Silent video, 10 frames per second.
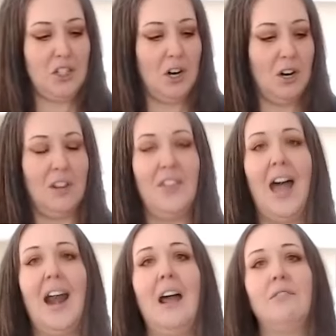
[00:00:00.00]
sure
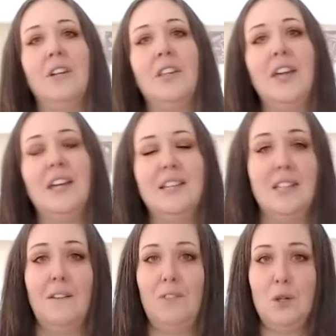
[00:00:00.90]
that everything is
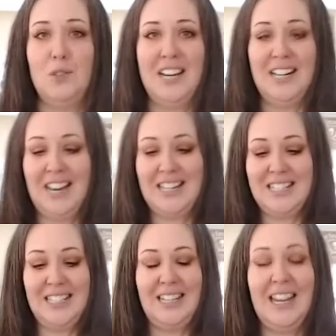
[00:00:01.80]
infusing
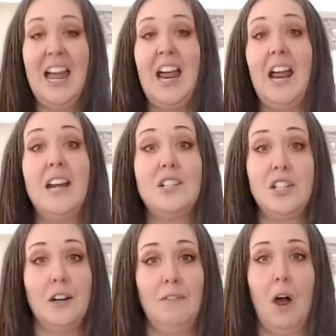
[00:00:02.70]
nicely into
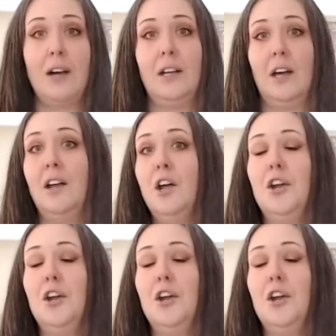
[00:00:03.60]
your vodka.